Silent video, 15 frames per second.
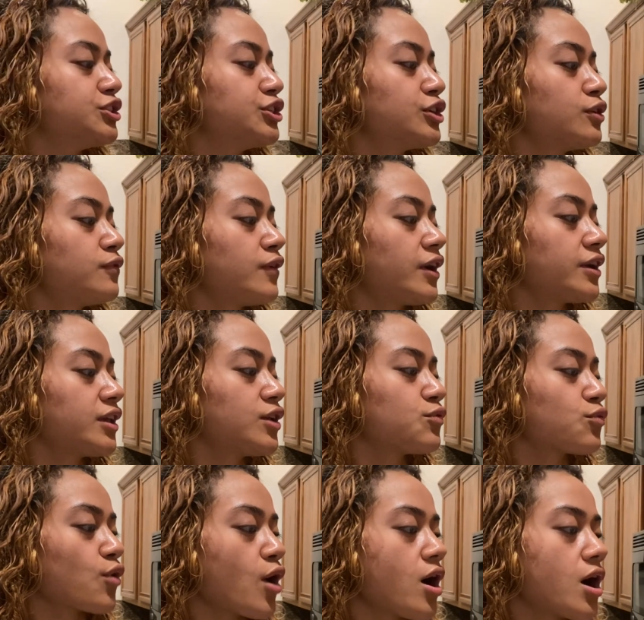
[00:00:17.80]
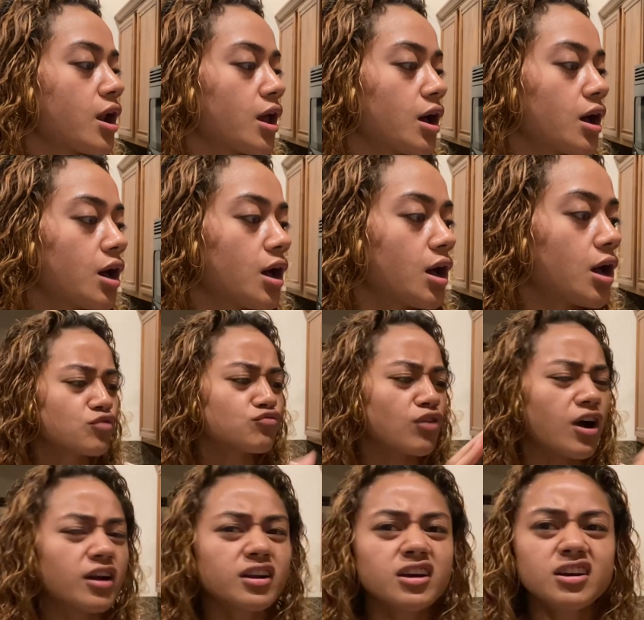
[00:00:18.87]
Giovanni Ranna.
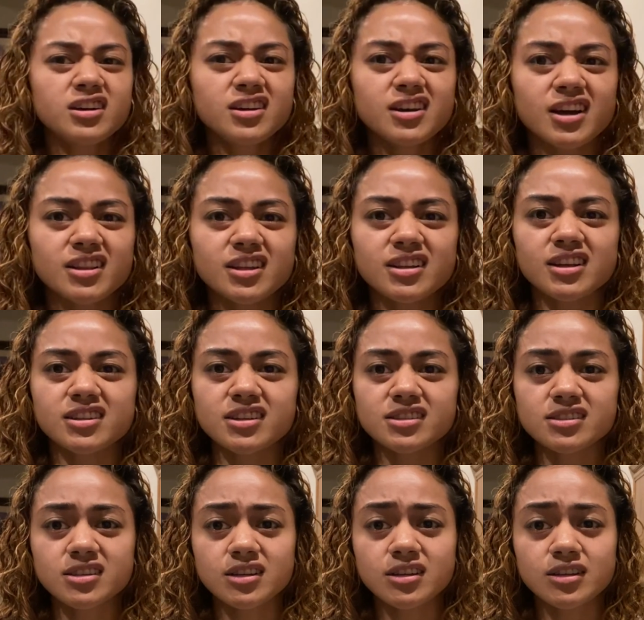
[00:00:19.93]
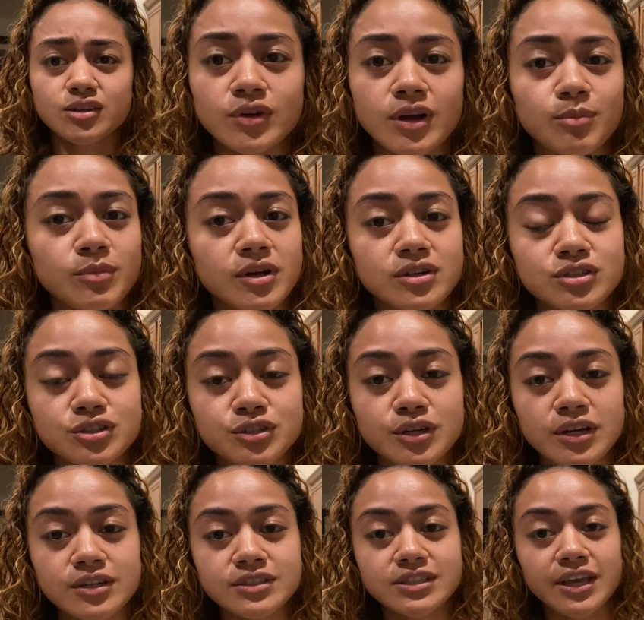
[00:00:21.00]
Ranna? I think that's how you say it. I'm not sure how
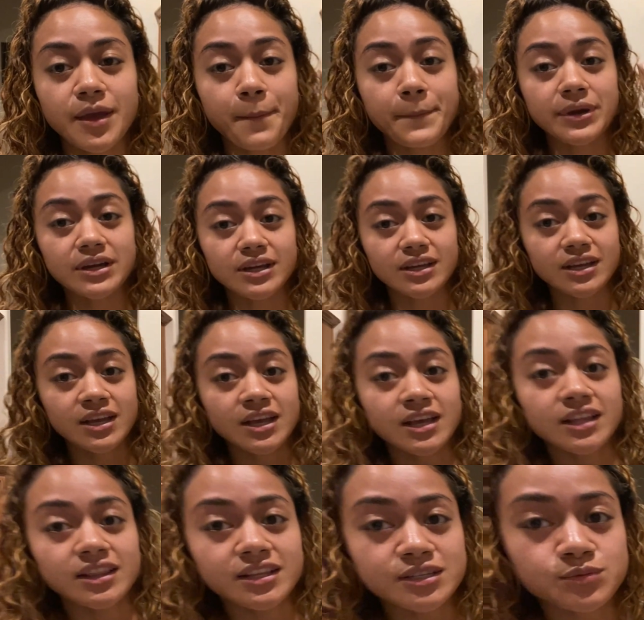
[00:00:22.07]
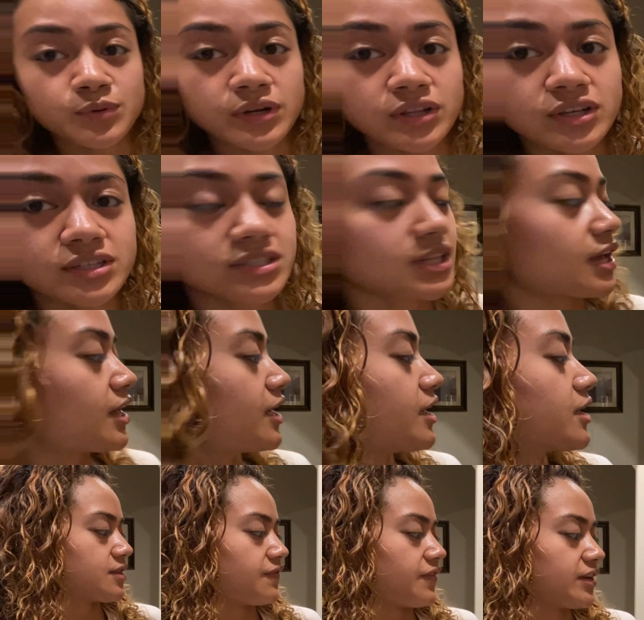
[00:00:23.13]
you say it, but this is what it looks
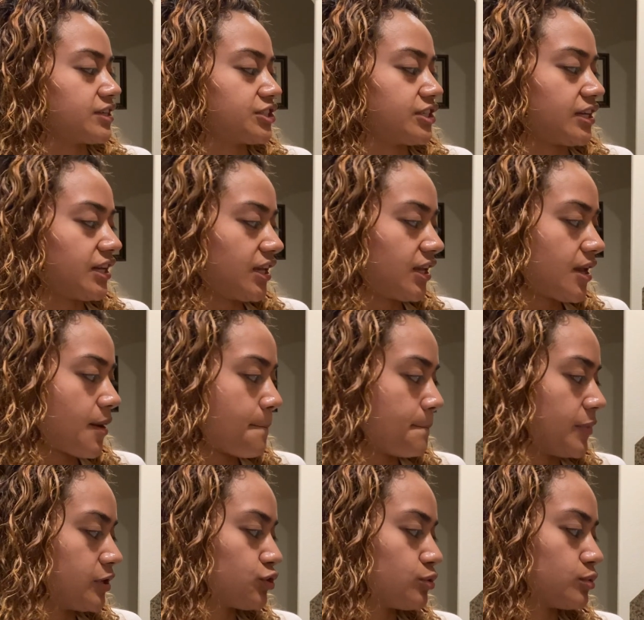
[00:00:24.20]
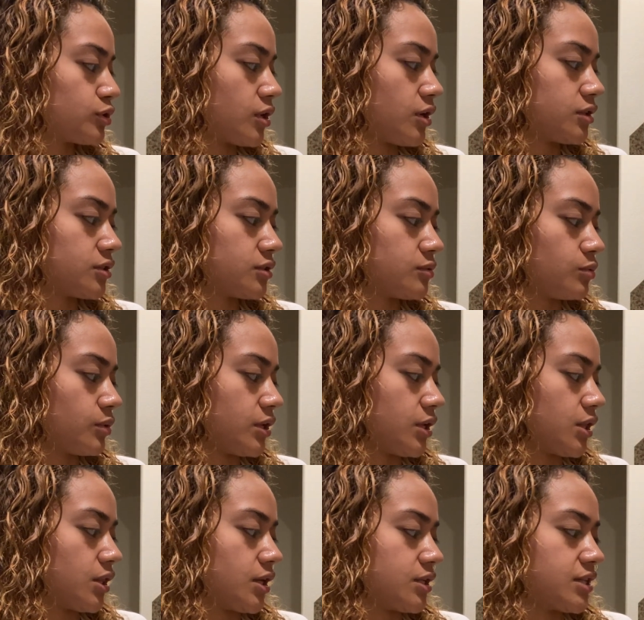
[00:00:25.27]
like. Fettuccine mushroom sauce with
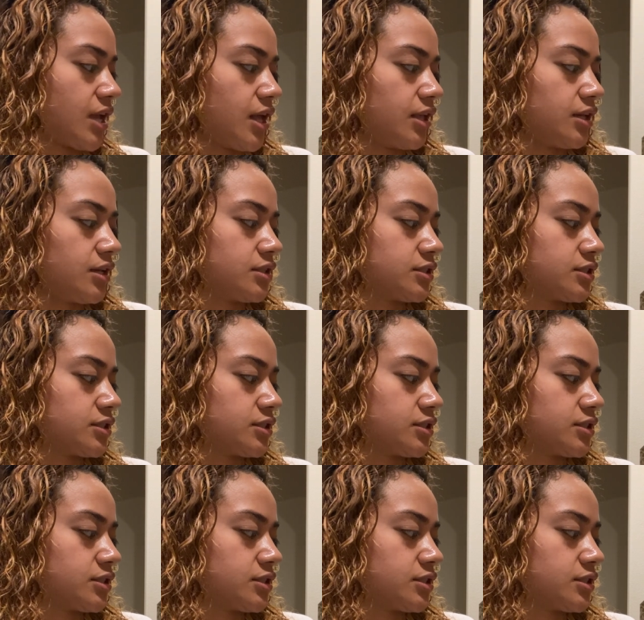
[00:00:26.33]
Italian